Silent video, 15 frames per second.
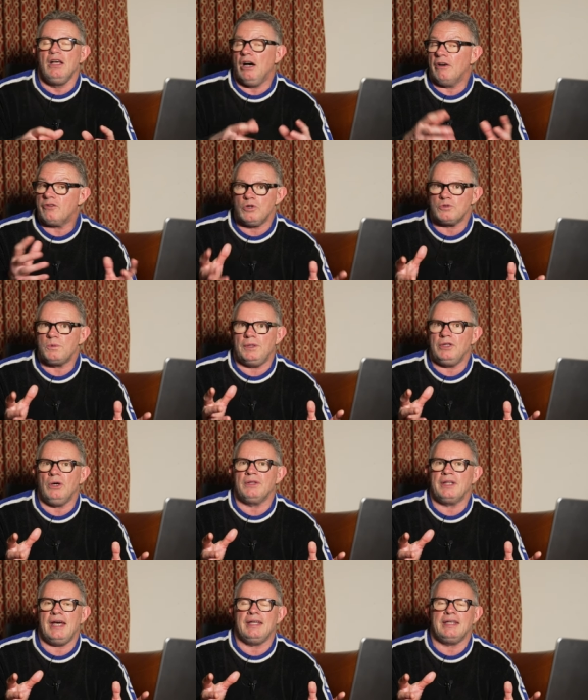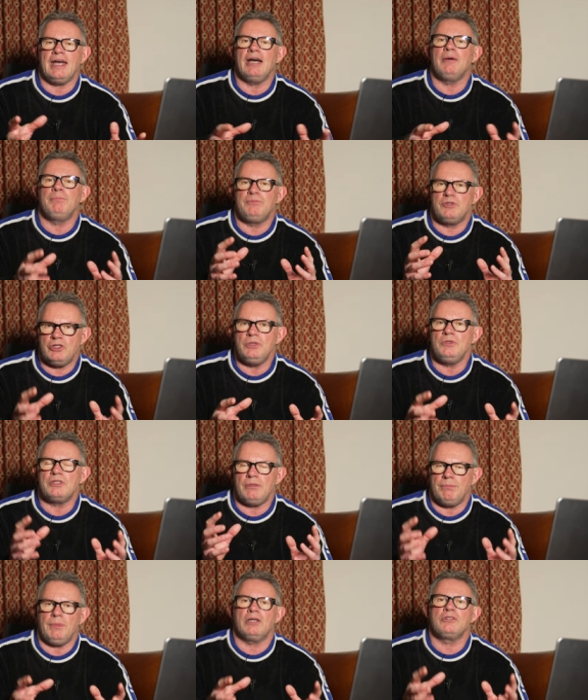Of course we're not there yet due
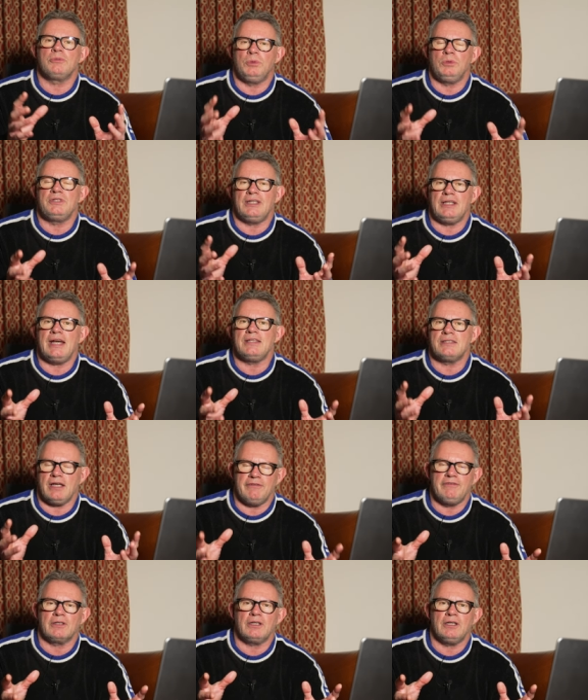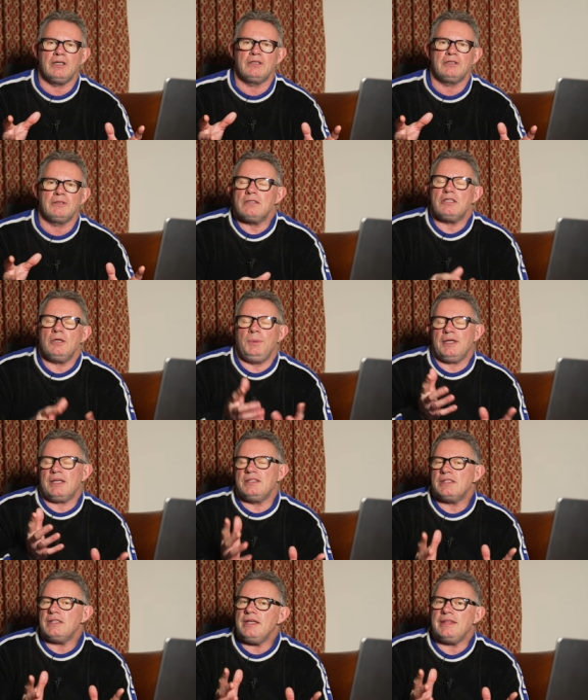to multiple delays that have occurred. So we
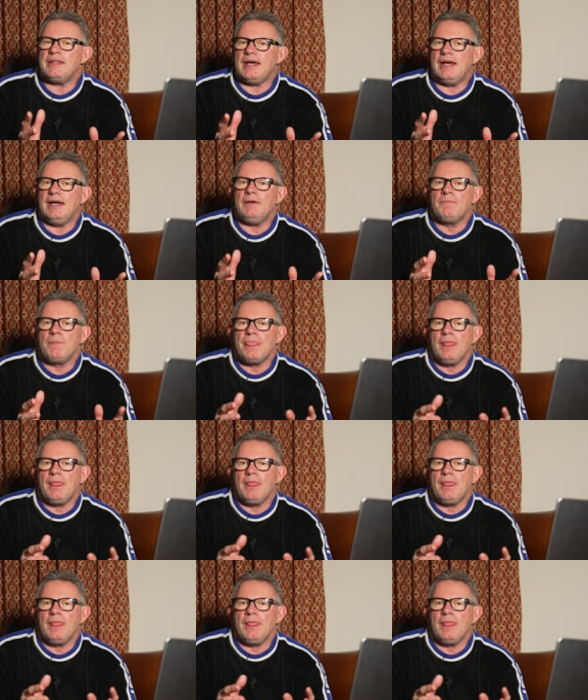can see there